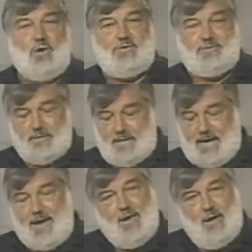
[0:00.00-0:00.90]
for
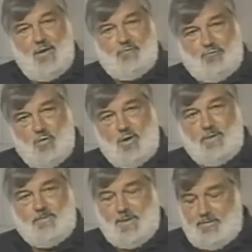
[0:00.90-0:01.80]
delay
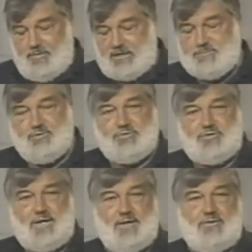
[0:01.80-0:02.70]
for this
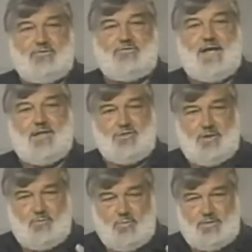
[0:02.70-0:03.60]
particular
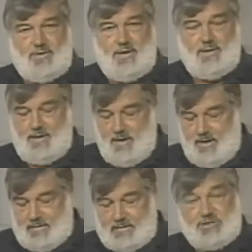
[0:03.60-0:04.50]
section within
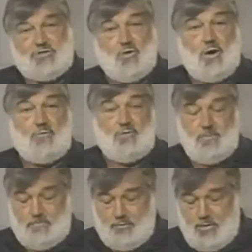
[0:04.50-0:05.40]
the
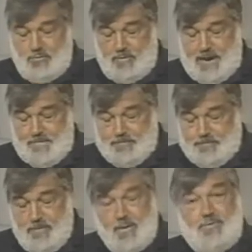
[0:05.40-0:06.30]
storeroom
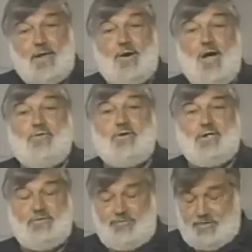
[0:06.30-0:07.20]
program. Then
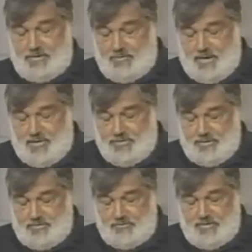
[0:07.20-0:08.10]
other
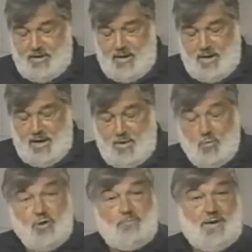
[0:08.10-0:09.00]
considerations
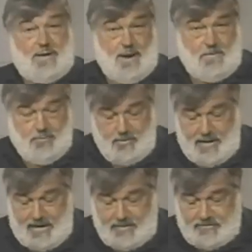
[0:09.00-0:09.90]
would be
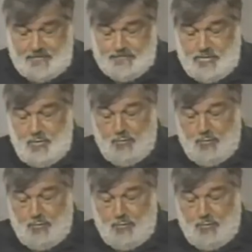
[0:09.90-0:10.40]
number 8,